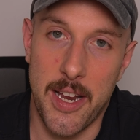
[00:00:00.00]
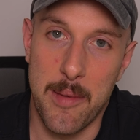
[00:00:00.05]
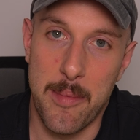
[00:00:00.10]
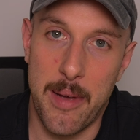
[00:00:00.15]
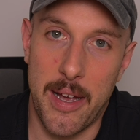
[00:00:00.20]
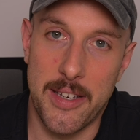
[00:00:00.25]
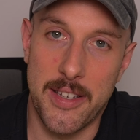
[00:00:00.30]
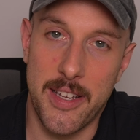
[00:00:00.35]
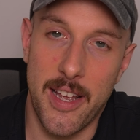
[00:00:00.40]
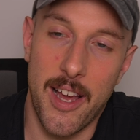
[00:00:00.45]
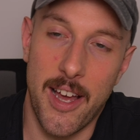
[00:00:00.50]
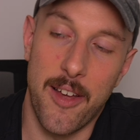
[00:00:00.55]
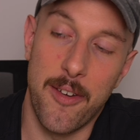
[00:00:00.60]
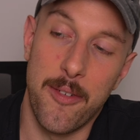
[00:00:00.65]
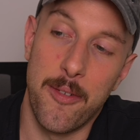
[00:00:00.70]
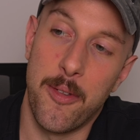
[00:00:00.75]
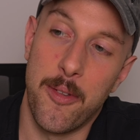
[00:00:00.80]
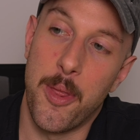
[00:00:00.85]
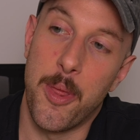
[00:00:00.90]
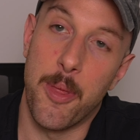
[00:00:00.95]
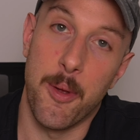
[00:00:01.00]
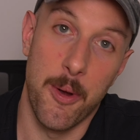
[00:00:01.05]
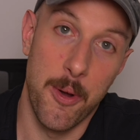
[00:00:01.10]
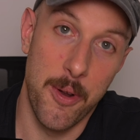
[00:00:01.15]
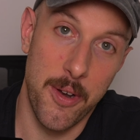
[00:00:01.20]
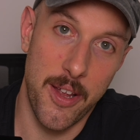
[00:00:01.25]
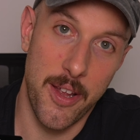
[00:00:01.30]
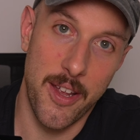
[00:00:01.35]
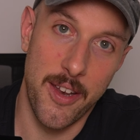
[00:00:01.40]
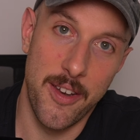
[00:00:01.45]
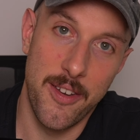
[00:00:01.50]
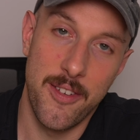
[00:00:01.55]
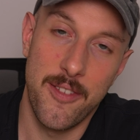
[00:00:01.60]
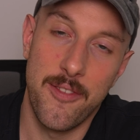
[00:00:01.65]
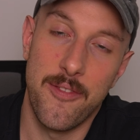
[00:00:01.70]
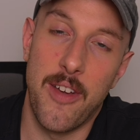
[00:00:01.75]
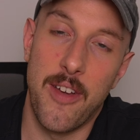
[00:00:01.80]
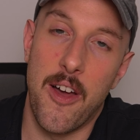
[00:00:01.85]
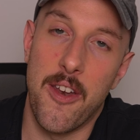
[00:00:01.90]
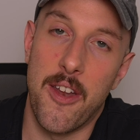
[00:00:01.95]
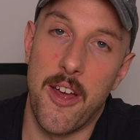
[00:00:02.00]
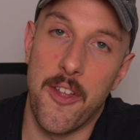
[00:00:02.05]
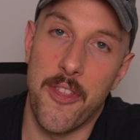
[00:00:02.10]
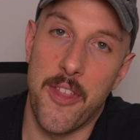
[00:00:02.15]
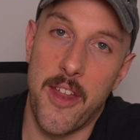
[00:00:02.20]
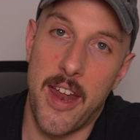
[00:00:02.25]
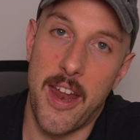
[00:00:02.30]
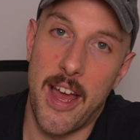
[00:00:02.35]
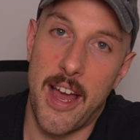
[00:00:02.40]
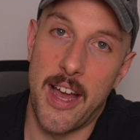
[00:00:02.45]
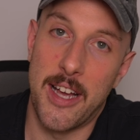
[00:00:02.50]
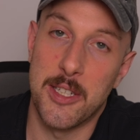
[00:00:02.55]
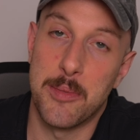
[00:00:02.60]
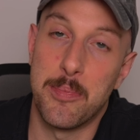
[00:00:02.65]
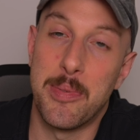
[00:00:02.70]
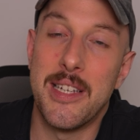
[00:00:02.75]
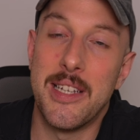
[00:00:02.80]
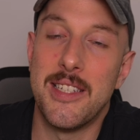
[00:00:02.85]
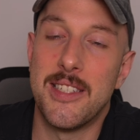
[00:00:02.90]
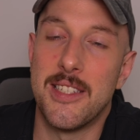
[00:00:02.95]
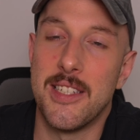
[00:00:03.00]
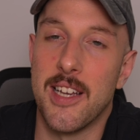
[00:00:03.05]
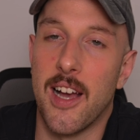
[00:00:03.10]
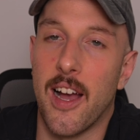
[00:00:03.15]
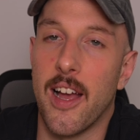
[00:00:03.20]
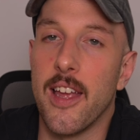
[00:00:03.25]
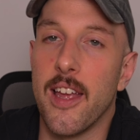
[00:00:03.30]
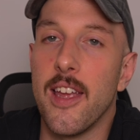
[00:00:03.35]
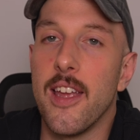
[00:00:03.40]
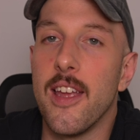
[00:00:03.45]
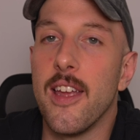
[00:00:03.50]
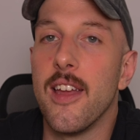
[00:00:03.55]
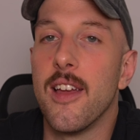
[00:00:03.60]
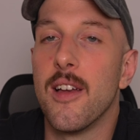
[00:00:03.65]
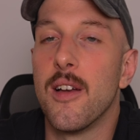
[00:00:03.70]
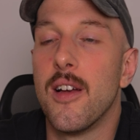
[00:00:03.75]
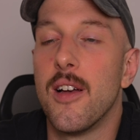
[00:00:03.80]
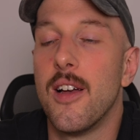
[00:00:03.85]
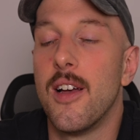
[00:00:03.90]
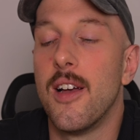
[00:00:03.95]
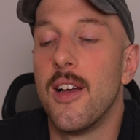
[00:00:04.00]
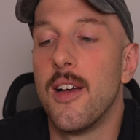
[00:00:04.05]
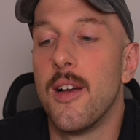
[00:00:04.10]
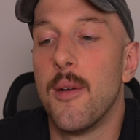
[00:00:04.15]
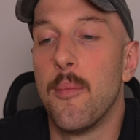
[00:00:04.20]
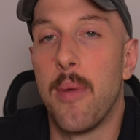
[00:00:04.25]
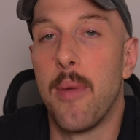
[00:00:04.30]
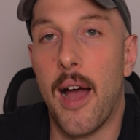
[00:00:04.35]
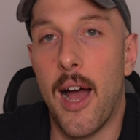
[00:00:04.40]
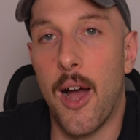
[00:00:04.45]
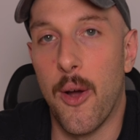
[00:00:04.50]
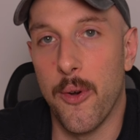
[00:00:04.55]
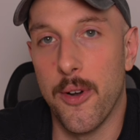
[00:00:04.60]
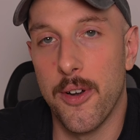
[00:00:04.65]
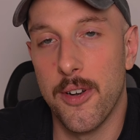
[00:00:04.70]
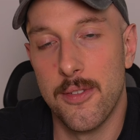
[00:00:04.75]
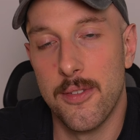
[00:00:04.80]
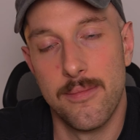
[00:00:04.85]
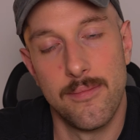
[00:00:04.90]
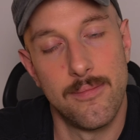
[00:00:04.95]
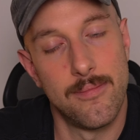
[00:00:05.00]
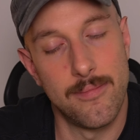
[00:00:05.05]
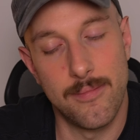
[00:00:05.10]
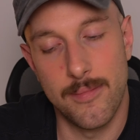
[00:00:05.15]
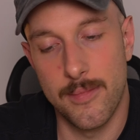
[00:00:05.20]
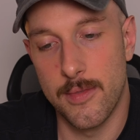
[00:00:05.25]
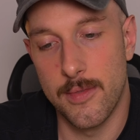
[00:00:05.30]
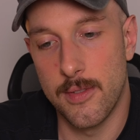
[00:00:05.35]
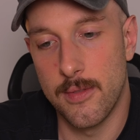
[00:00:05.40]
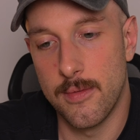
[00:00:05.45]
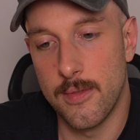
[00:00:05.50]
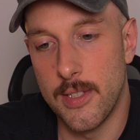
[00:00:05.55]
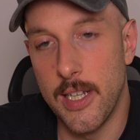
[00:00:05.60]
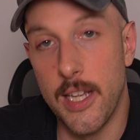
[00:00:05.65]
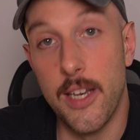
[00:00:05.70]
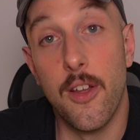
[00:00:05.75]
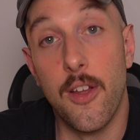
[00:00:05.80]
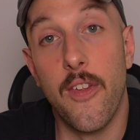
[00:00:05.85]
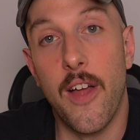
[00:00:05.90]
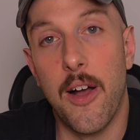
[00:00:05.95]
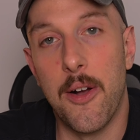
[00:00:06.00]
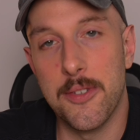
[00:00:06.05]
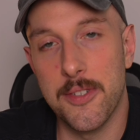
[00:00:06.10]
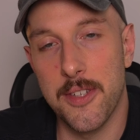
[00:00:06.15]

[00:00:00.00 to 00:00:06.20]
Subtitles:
it back down, throw it in, found out that it has PCIe power. Didn't know that was